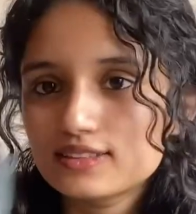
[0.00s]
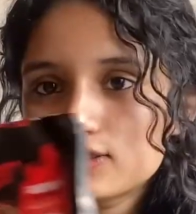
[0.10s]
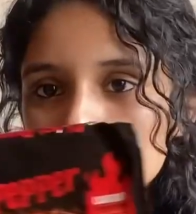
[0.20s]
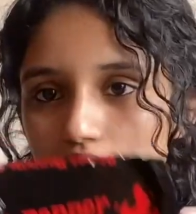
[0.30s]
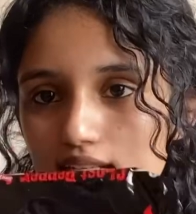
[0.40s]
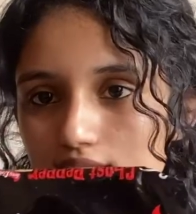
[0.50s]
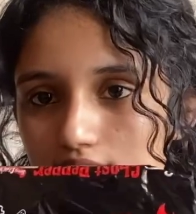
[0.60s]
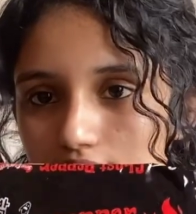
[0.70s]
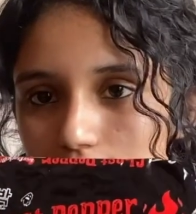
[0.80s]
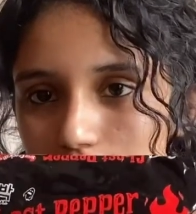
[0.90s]
There it
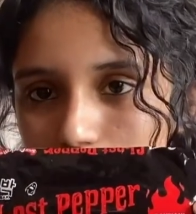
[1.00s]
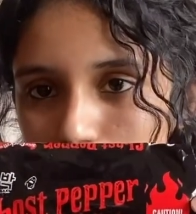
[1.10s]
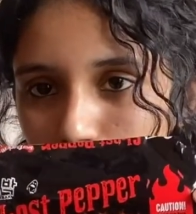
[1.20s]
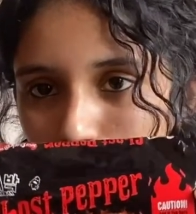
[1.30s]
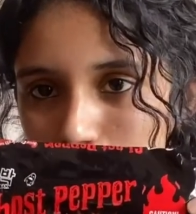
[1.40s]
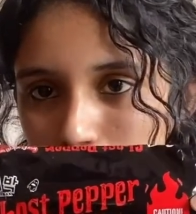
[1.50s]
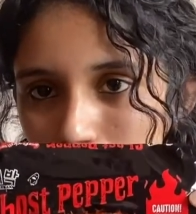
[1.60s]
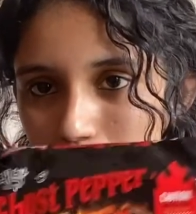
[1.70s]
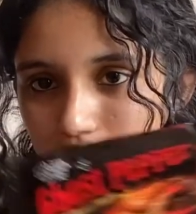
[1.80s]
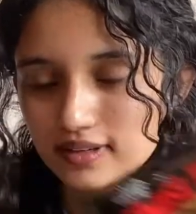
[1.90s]
is, the ghost
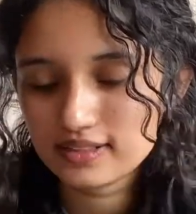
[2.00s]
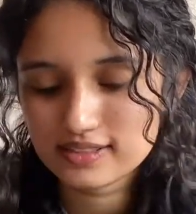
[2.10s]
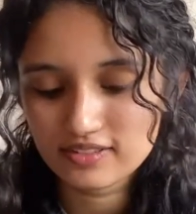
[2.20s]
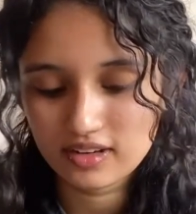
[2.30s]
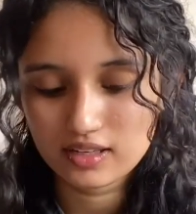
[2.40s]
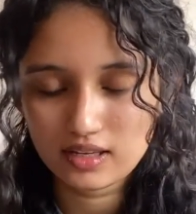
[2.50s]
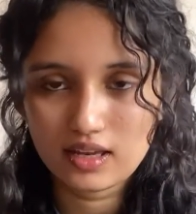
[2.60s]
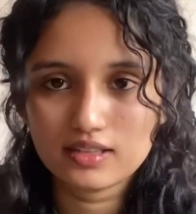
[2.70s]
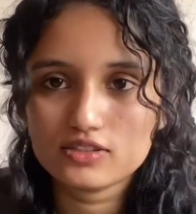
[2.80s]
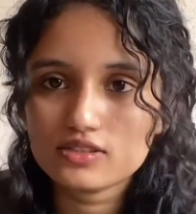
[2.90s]
pepper is ready,
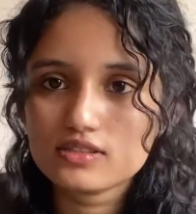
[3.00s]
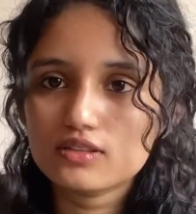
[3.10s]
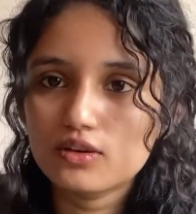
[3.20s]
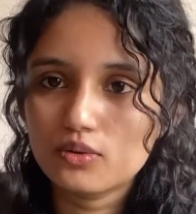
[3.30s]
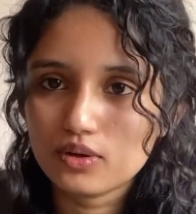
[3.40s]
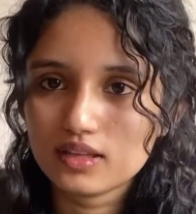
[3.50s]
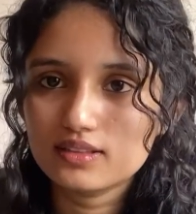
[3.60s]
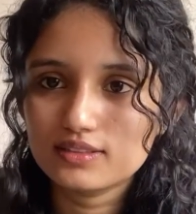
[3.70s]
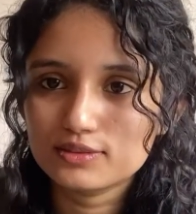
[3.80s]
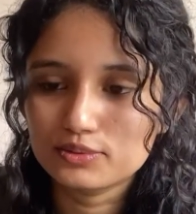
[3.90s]
and just look at
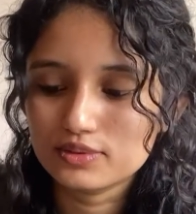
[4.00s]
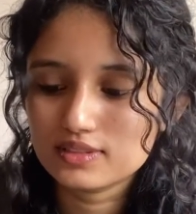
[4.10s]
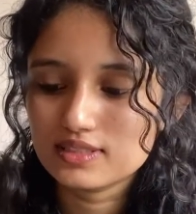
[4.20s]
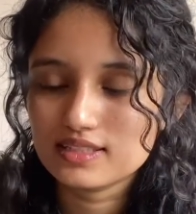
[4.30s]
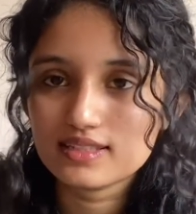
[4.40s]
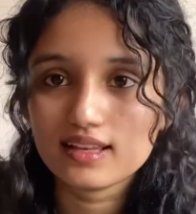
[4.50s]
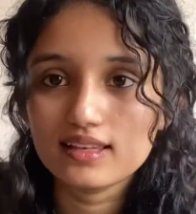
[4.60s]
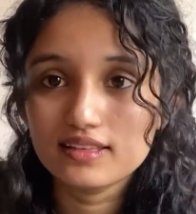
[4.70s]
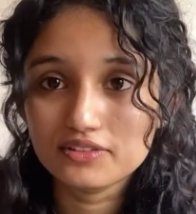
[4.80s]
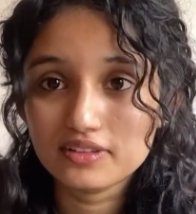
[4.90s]
these noodles. These are
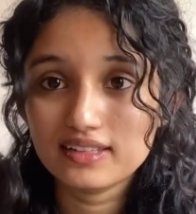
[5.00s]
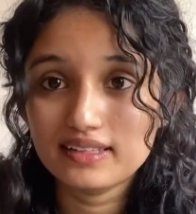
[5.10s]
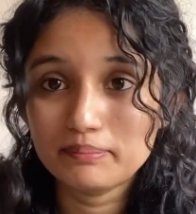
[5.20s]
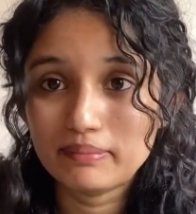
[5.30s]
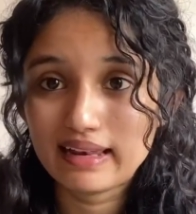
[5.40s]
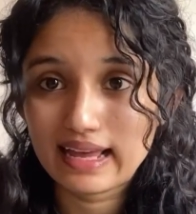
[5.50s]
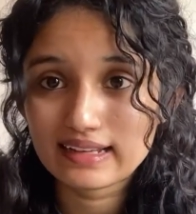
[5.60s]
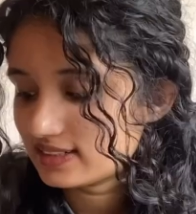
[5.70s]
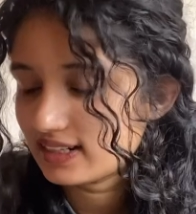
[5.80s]
literally black.